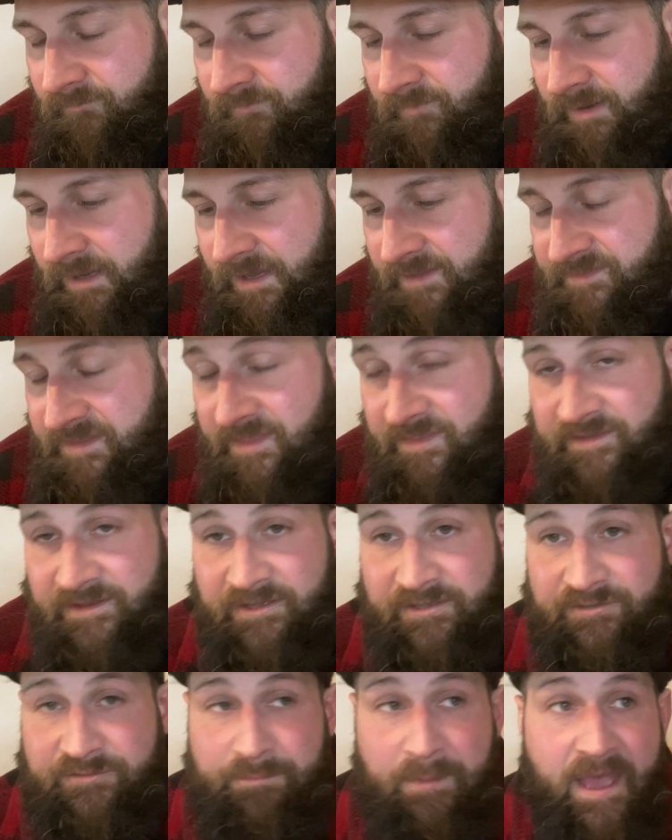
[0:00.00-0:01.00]
and then the
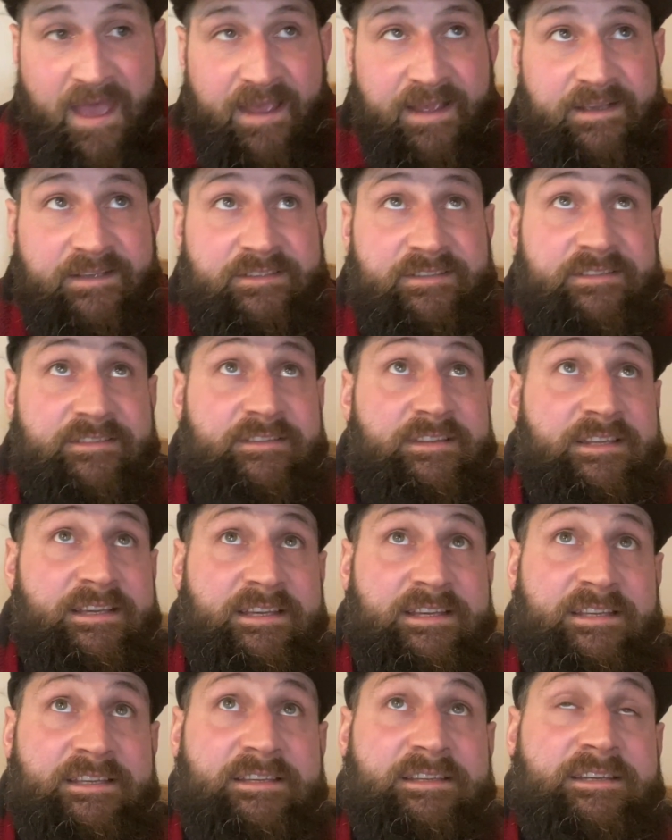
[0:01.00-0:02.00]
cosmetics,
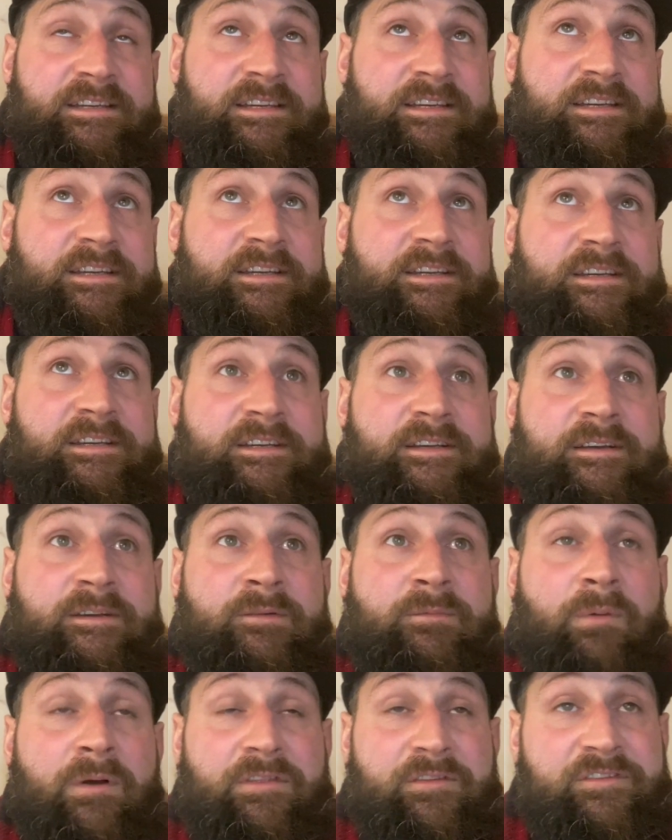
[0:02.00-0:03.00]

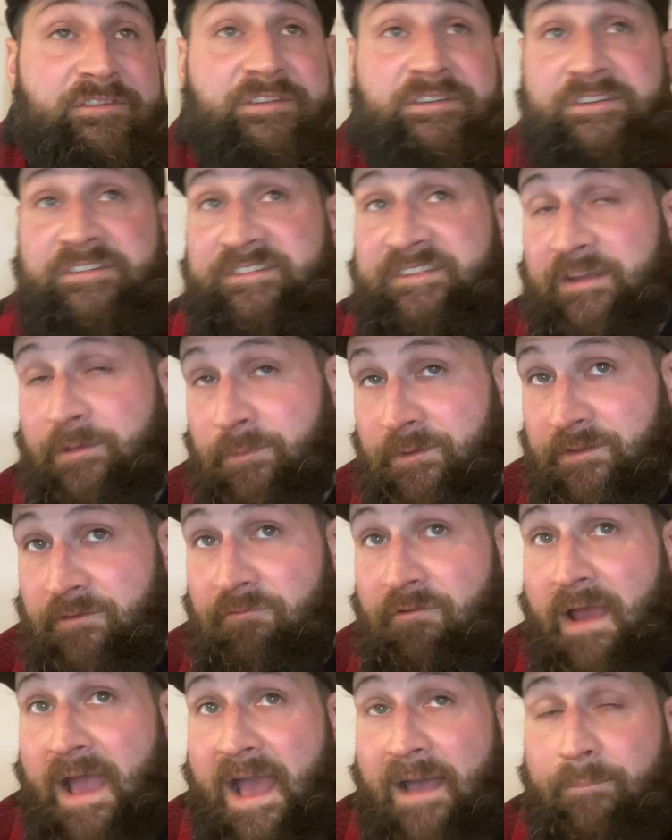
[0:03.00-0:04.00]
whether he's going to stick with the
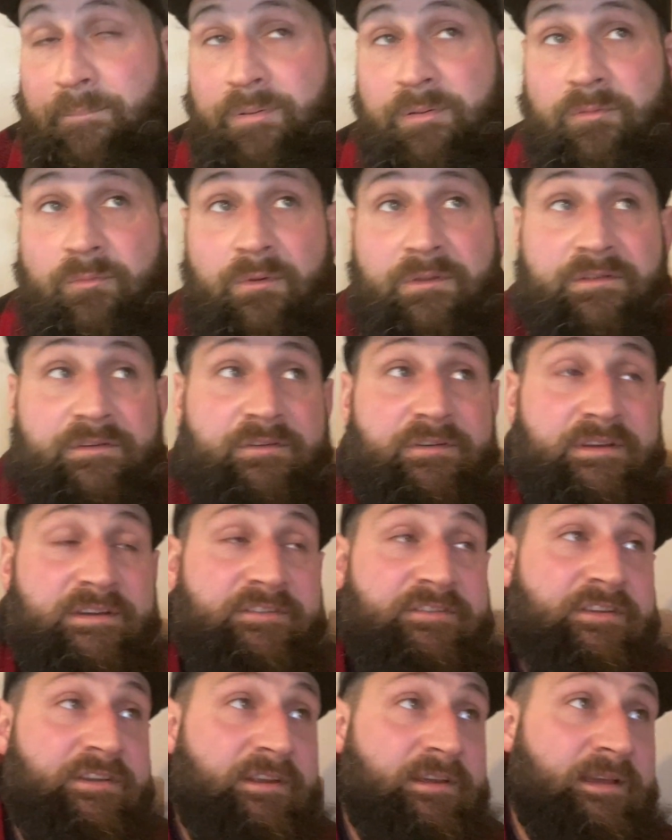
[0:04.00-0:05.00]
wrap, whether he's
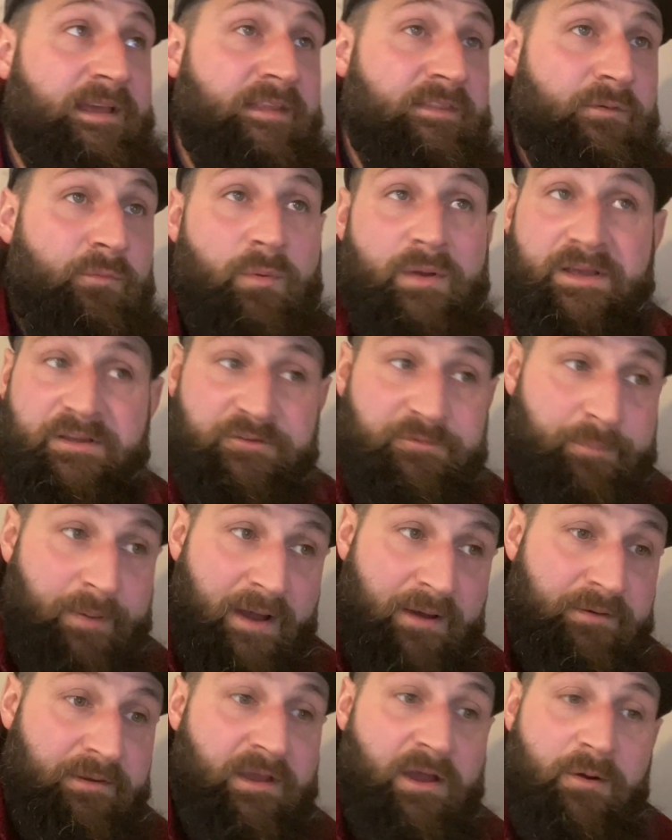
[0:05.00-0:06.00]
going to get the wheels
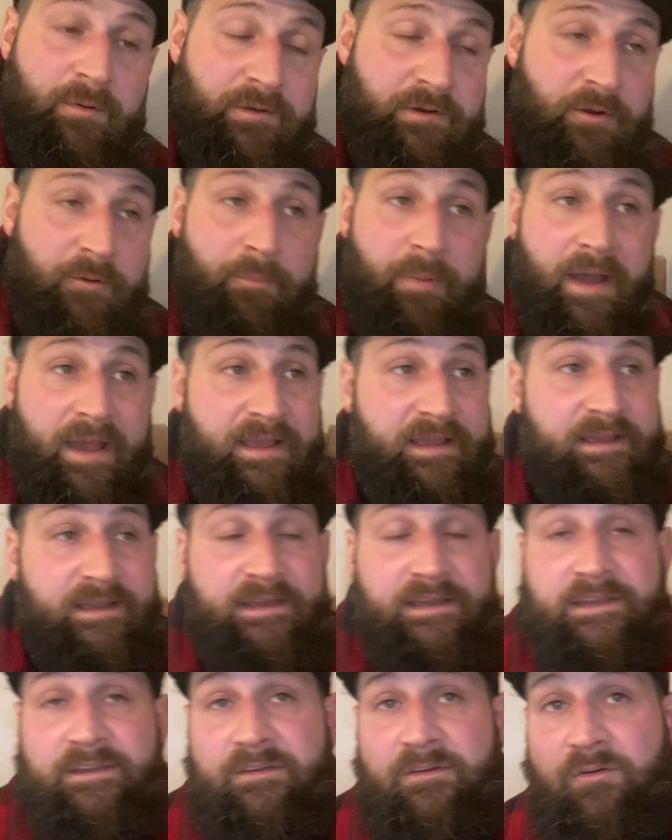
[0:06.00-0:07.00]
powder coated or
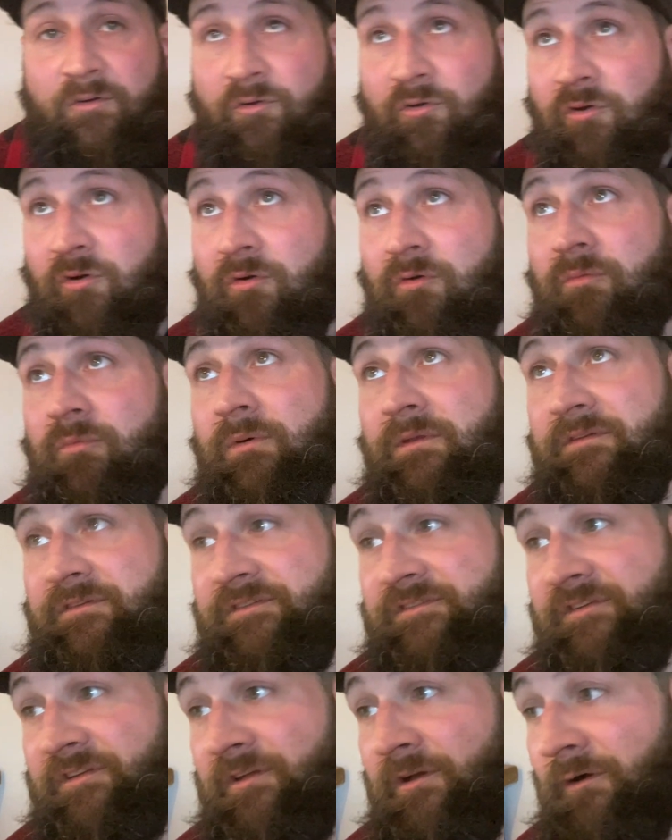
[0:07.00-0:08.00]
painted, or whether he's
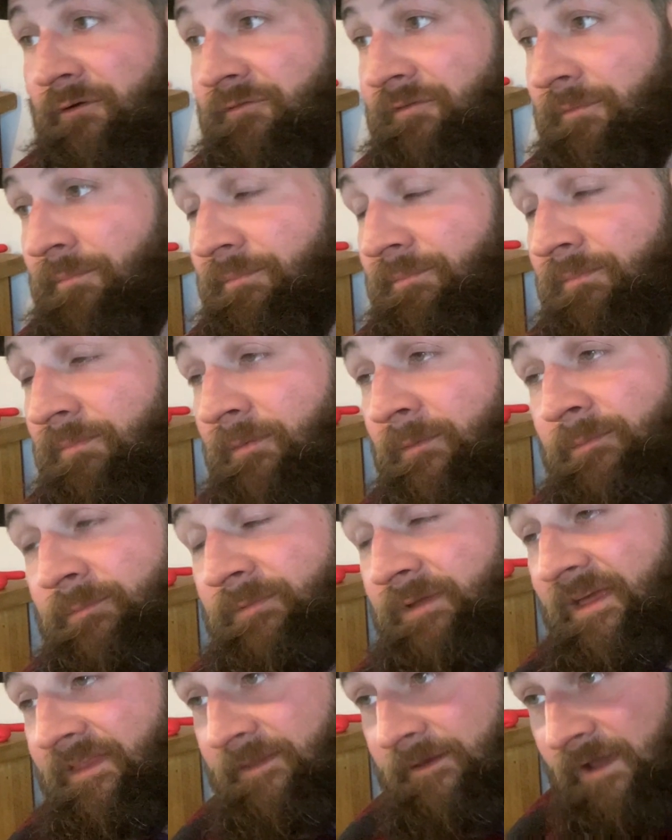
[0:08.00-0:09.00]
going to
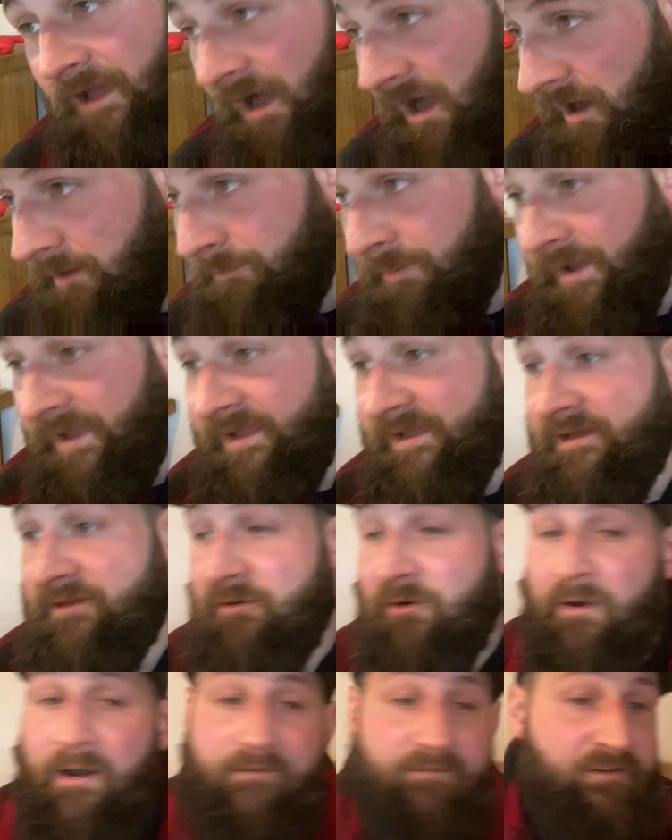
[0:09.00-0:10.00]
get the car painted or
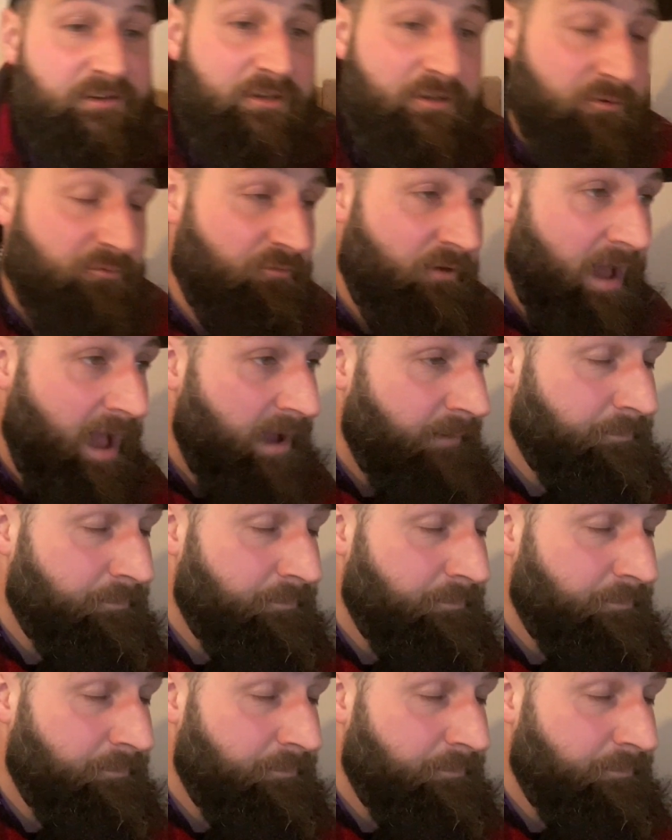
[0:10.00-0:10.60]
have a new wrap.